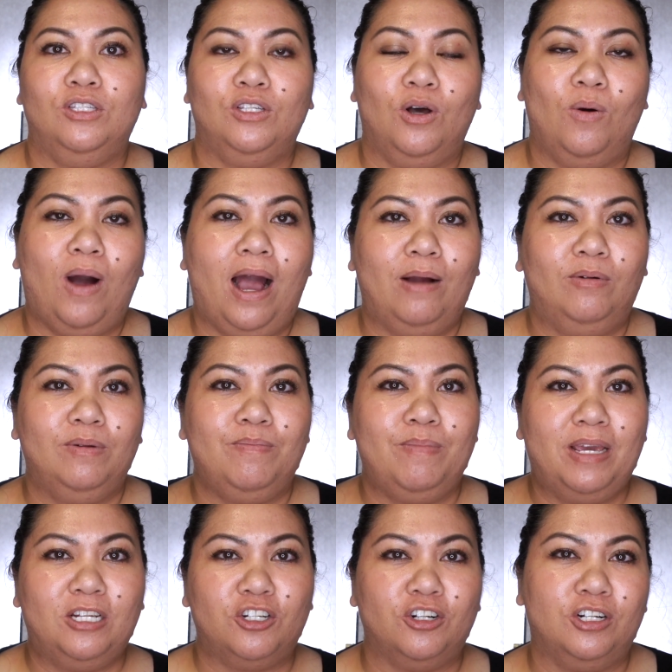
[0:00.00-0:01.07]
So I would
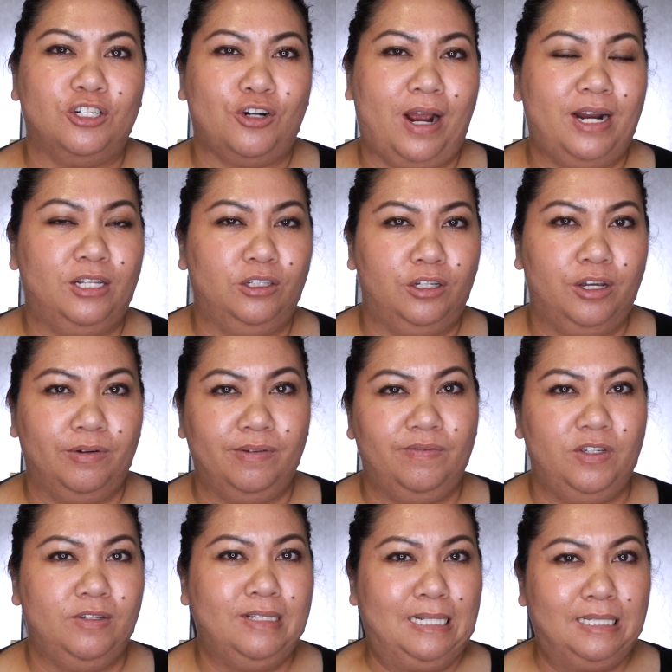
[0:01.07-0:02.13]
make sure to try to look at
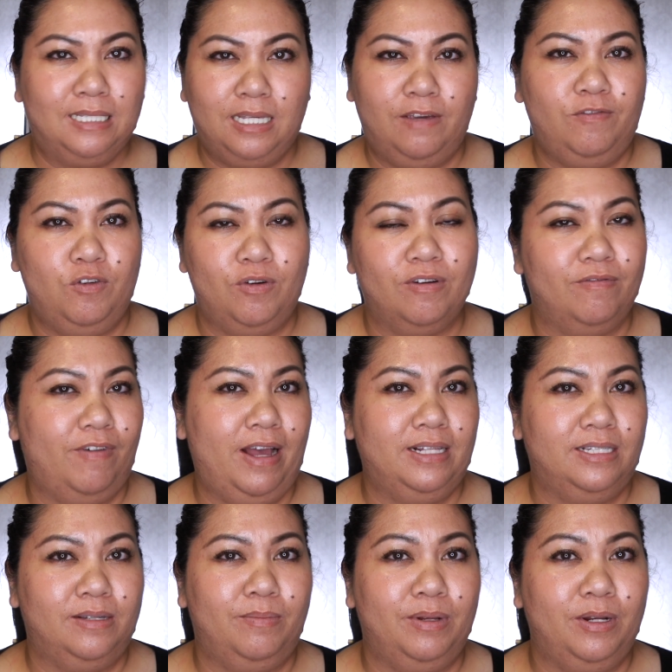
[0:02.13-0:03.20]
reviews and see if you can
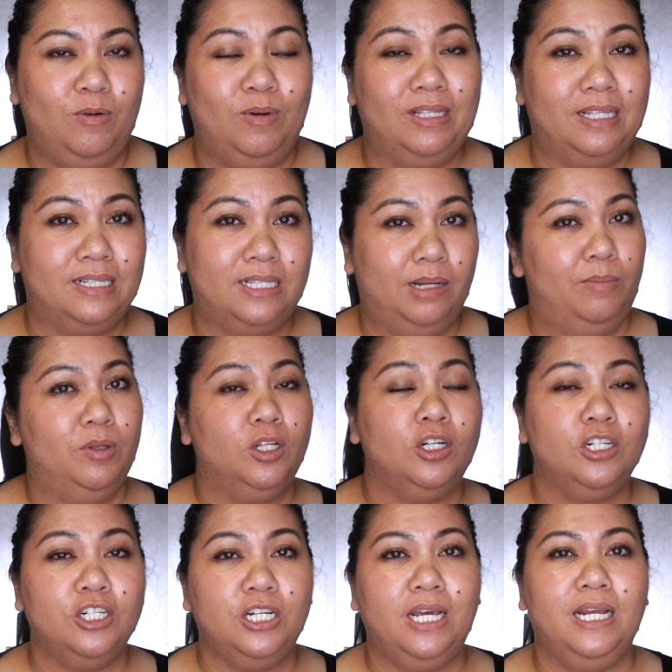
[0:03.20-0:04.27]
find somebody with a
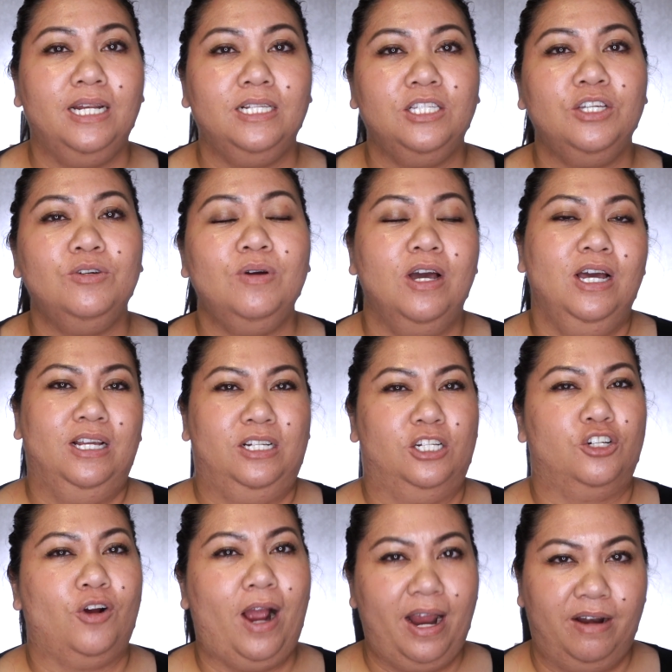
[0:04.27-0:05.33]
similar shade as you to
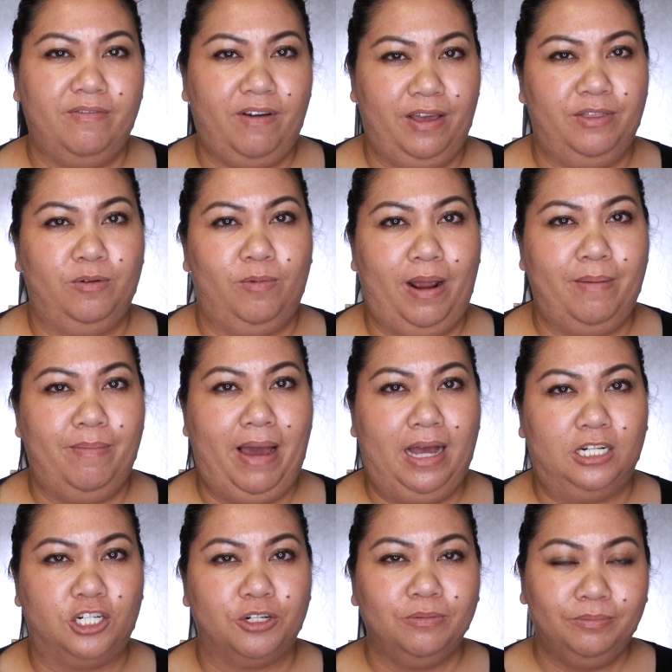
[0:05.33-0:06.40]
try to find the right
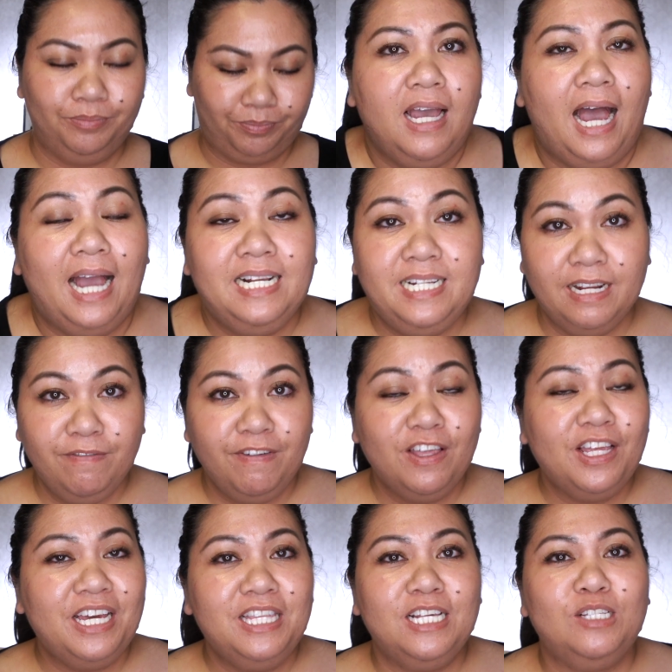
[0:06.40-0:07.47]
match. I did feel
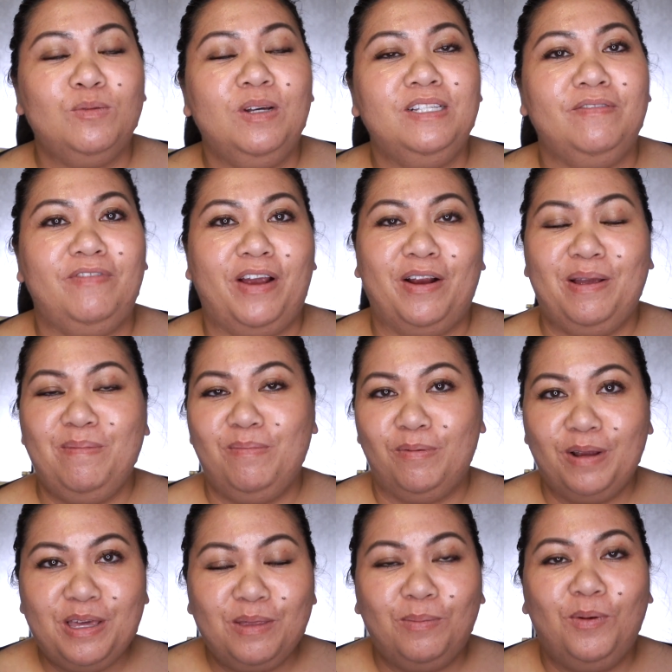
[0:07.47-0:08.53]
like this was very
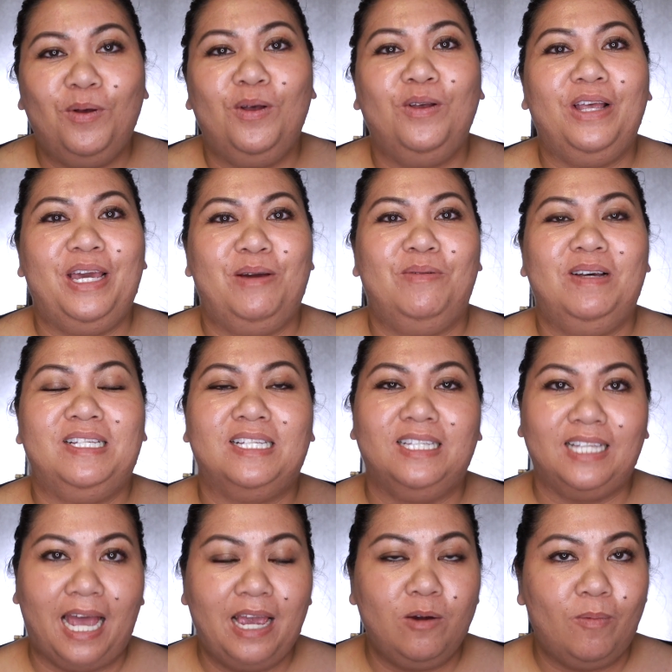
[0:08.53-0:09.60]
breathable. It was
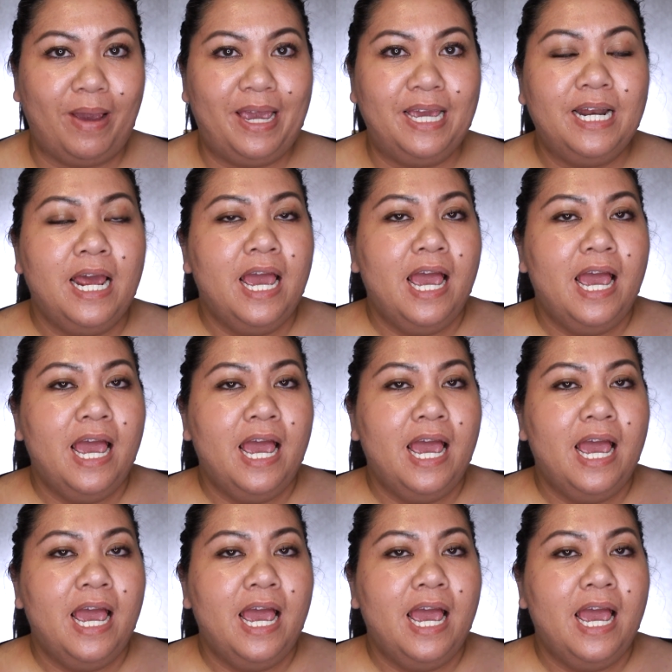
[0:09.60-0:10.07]
lightweight.